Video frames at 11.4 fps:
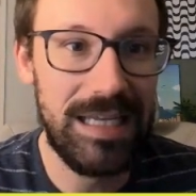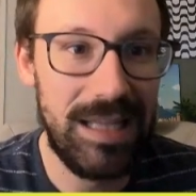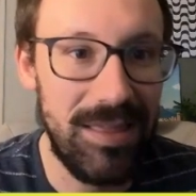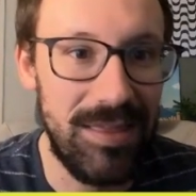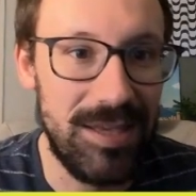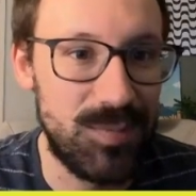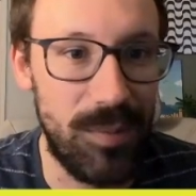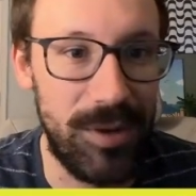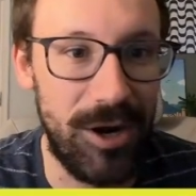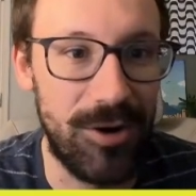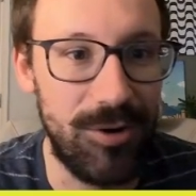this
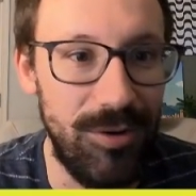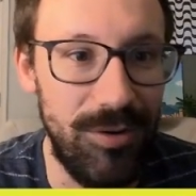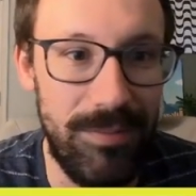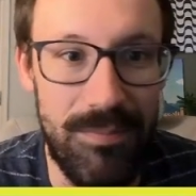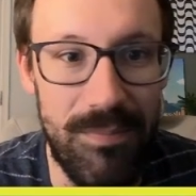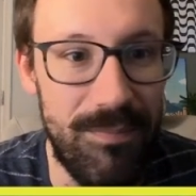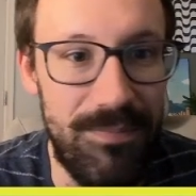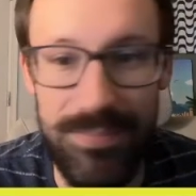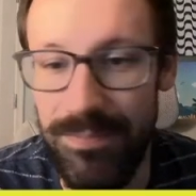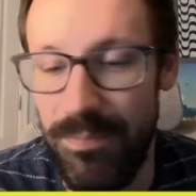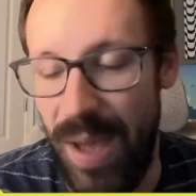Barbaracle
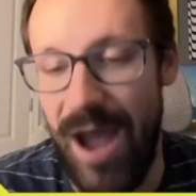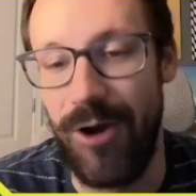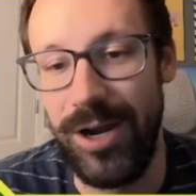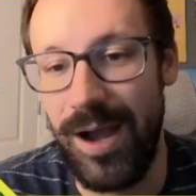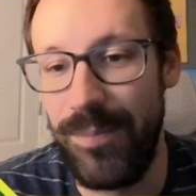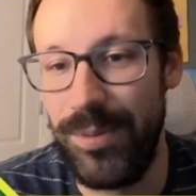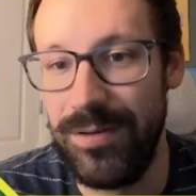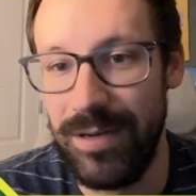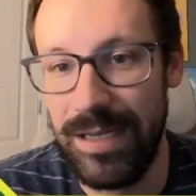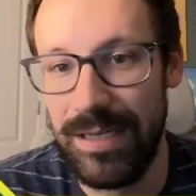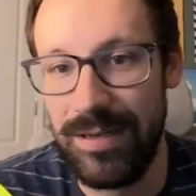powering up
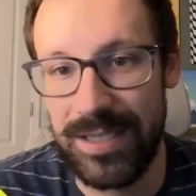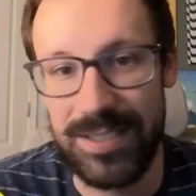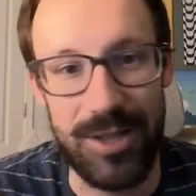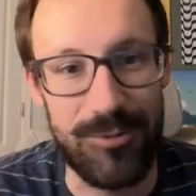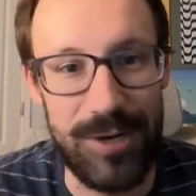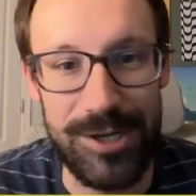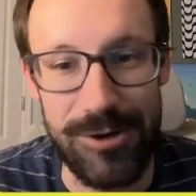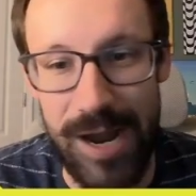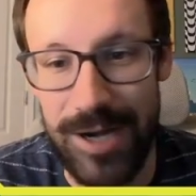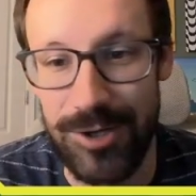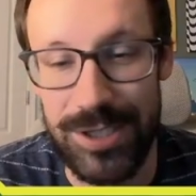and accelerating your
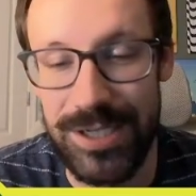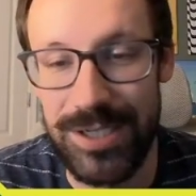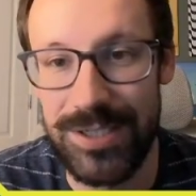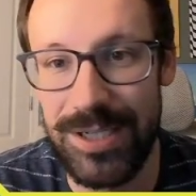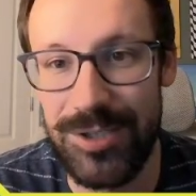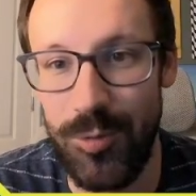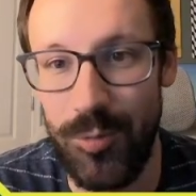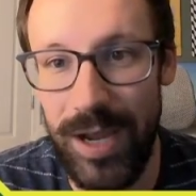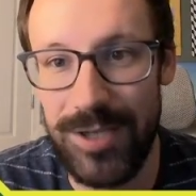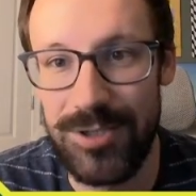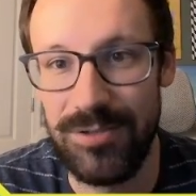energy is a
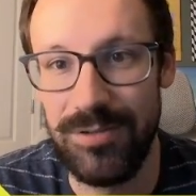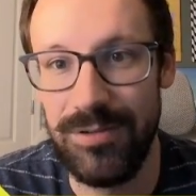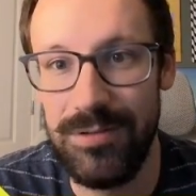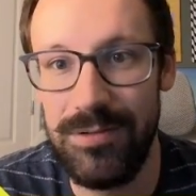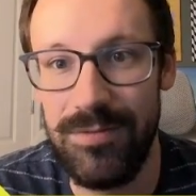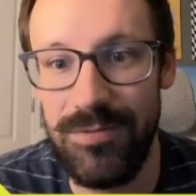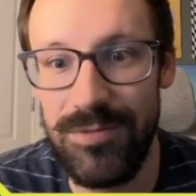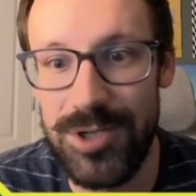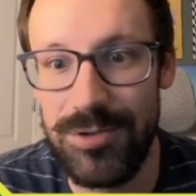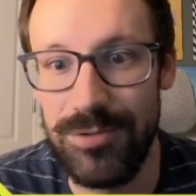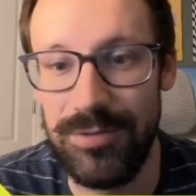way to
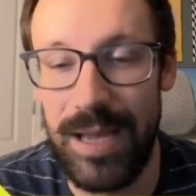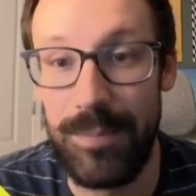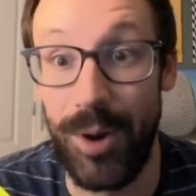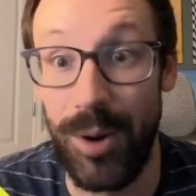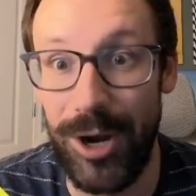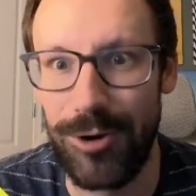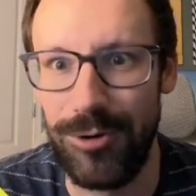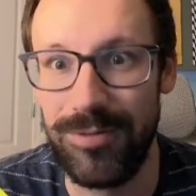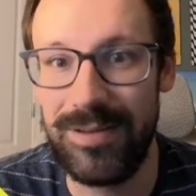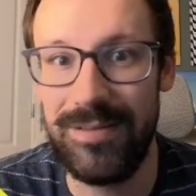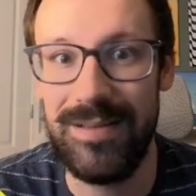let Barbaracle
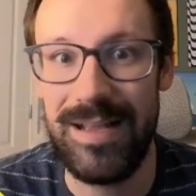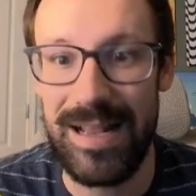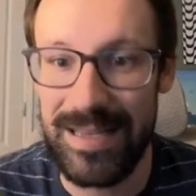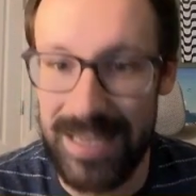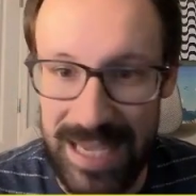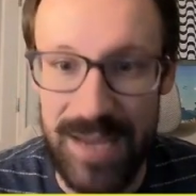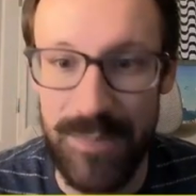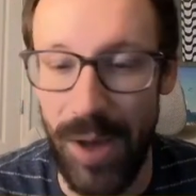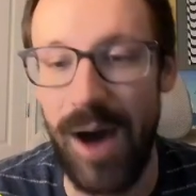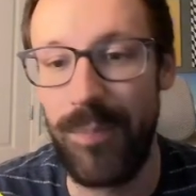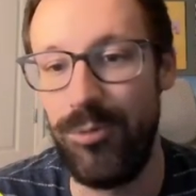keep
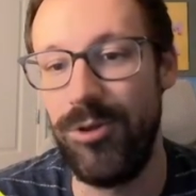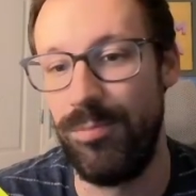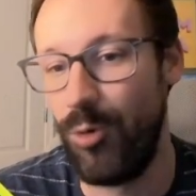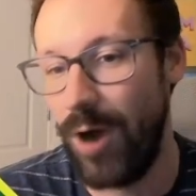up with more